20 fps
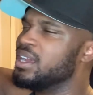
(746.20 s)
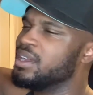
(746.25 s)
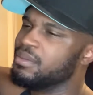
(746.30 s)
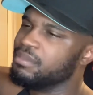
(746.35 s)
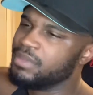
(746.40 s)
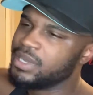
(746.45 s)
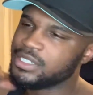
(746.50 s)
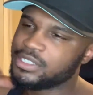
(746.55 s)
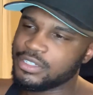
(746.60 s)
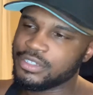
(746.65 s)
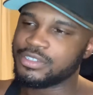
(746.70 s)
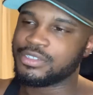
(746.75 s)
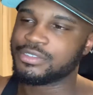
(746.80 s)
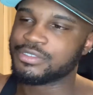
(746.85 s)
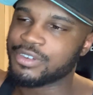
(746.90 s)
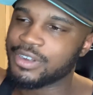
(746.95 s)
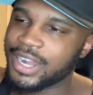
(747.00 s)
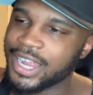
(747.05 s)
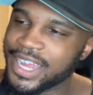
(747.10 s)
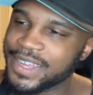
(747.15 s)
Make sure you
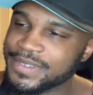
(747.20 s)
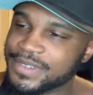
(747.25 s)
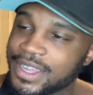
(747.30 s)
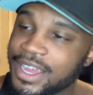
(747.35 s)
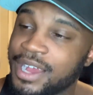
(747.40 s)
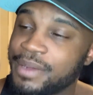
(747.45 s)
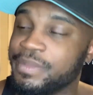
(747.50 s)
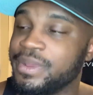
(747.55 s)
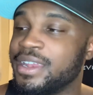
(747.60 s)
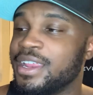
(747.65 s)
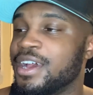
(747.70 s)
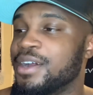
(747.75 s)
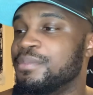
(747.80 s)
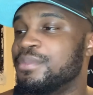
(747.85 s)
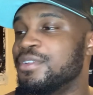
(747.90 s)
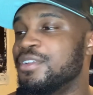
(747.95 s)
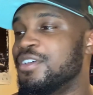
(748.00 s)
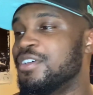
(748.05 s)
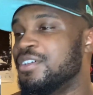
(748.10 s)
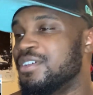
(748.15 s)
subscribe. Comment down
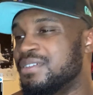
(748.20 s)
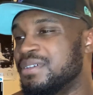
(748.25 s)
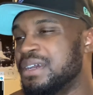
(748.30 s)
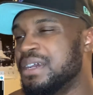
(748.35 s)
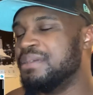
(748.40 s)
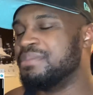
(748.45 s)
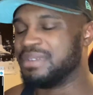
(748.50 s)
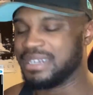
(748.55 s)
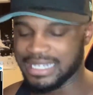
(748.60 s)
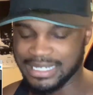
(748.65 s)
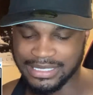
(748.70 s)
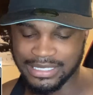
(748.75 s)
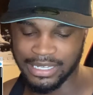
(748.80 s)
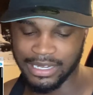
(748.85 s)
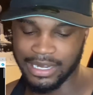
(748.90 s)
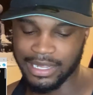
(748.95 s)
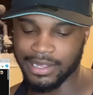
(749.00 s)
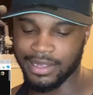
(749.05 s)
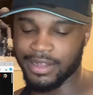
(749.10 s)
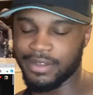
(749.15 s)
below. But that's all
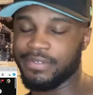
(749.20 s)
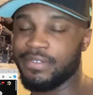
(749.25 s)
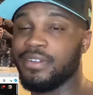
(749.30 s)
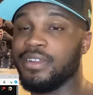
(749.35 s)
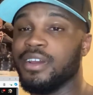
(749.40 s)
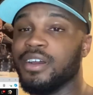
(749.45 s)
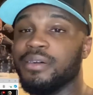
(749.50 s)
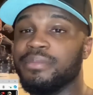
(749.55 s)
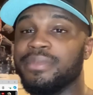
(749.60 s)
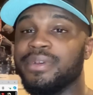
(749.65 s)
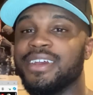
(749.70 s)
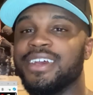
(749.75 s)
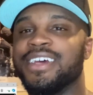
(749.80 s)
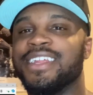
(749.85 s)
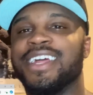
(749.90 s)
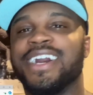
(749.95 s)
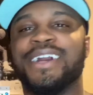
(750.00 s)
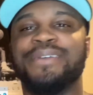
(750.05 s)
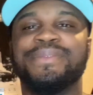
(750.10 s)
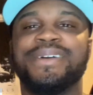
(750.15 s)
I got for y'all, man.
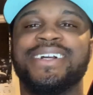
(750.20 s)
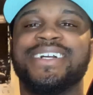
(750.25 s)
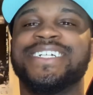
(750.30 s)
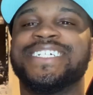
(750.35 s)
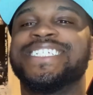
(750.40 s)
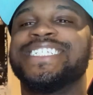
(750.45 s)
I'm out.